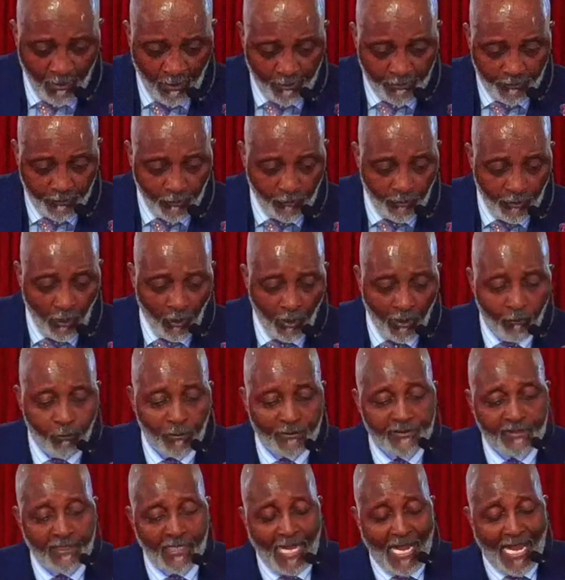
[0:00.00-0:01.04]
You know it
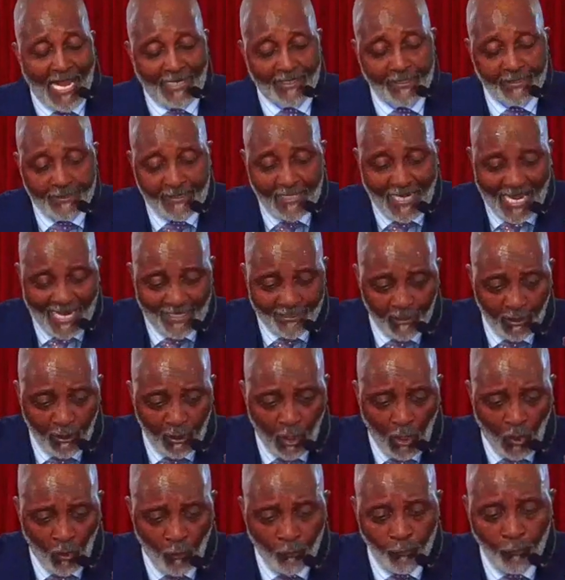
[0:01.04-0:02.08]
was God and God
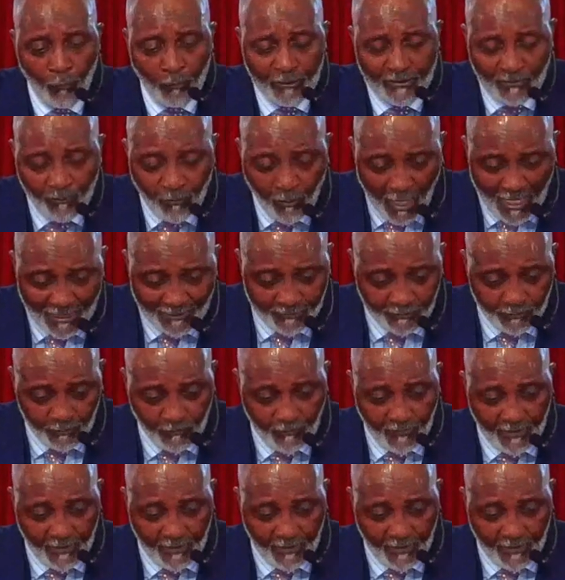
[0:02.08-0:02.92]
alone who has brought you